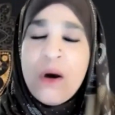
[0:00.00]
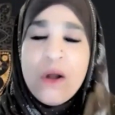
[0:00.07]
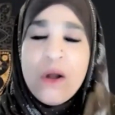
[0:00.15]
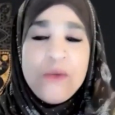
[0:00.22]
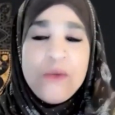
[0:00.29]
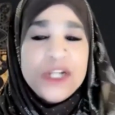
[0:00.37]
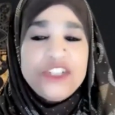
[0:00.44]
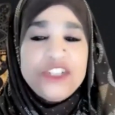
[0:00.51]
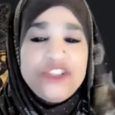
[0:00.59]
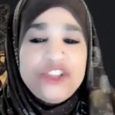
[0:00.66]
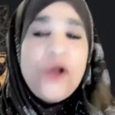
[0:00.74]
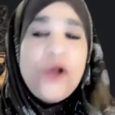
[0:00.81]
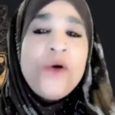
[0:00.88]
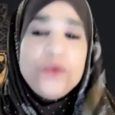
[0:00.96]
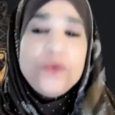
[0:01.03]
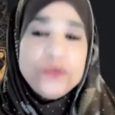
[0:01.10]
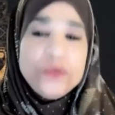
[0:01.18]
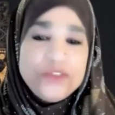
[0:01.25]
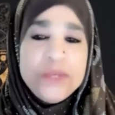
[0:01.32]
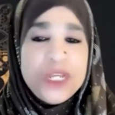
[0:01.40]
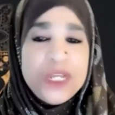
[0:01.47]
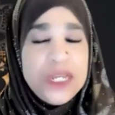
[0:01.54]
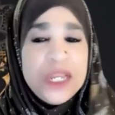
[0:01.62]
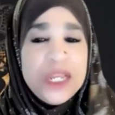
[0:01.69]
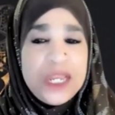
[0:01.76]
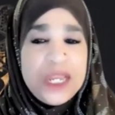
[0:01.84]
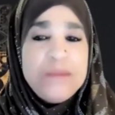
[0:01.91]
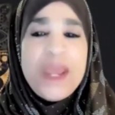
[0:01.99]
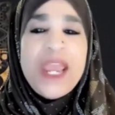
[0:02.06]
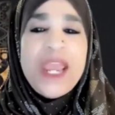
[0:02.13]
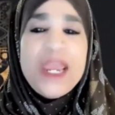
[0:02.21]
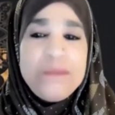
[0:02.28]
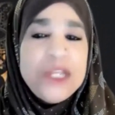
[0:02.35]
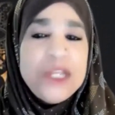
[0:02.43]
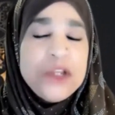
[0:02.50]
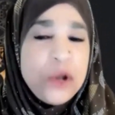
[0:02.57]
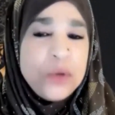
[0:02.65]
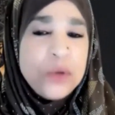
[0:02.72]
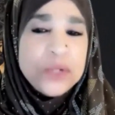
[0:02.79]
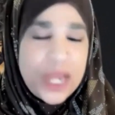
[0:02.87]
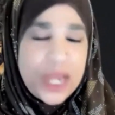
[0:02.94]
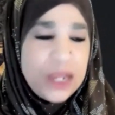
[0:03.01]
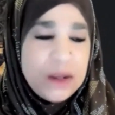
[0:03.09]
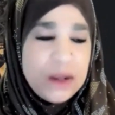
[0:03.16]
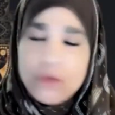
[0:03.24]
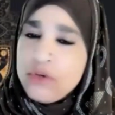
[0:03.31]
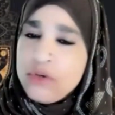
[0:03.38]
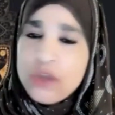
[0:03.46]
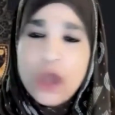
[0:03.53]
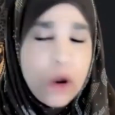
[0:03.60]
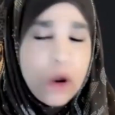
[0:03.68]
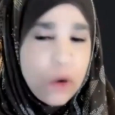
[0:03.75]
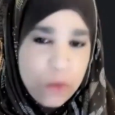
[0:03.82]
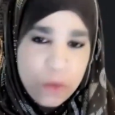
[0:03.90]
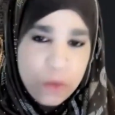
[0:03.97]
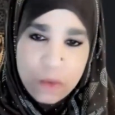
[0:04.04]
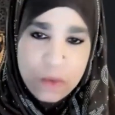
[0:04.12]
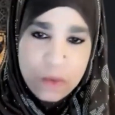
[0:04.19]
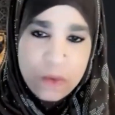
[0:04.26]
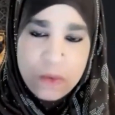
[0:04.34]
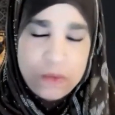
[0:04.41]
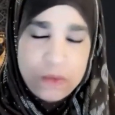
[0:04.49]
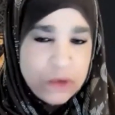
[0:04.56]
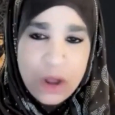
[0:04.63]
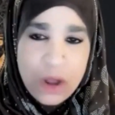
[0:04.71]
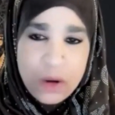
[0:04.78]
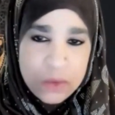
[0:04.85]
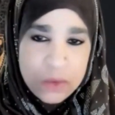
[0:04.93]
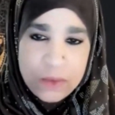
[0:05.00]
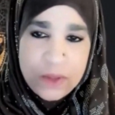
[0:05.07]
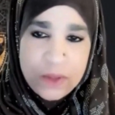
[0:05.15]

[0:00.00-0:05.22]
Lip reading: already chose me. He made me to go to hell. No, no.